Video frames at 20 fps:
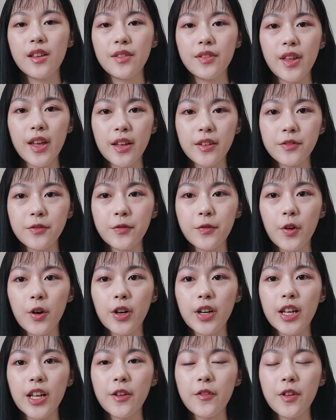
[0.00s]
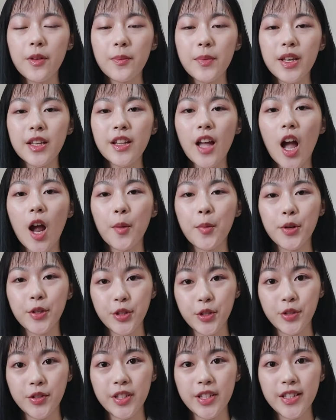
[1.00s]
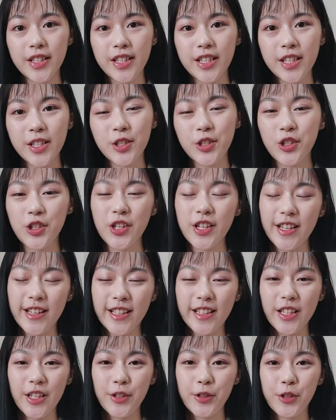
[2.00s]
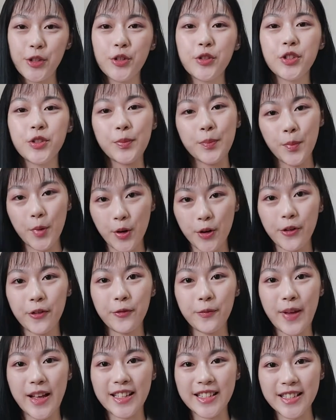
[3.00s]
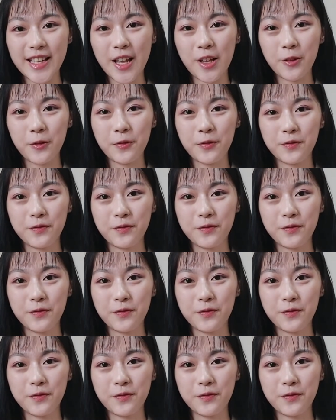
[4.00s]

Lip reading: Thanks for giving me the opportunity to introduce more of myself.